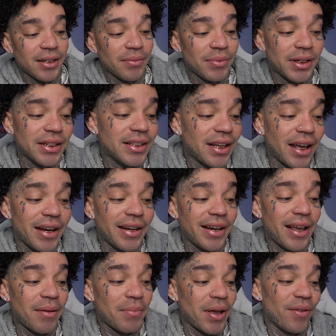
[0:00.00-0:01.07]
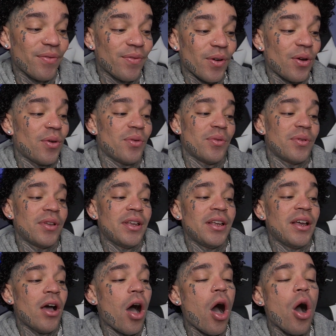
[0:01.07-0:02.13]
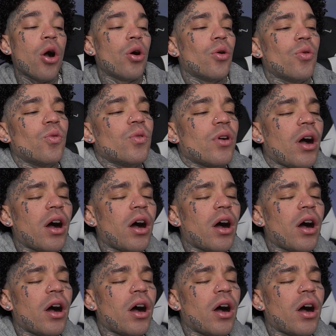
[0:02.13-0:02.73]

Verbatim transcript: but it's kind of not my fault. Oh,